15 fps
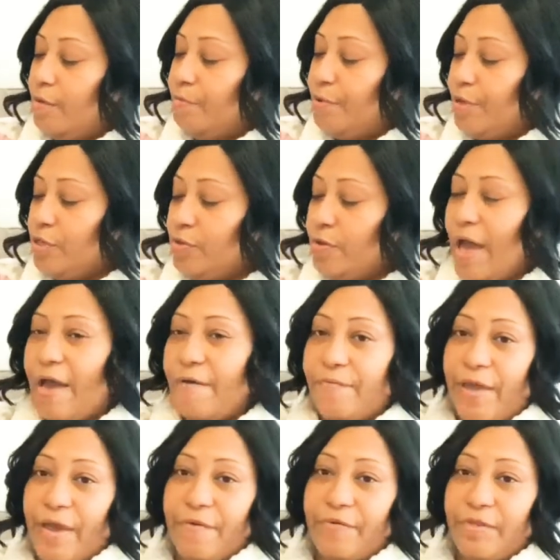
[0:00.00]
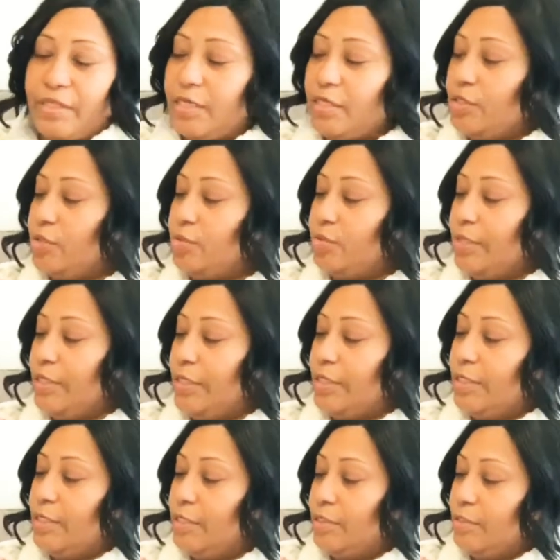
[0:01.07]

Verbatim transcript: But you have everything you need.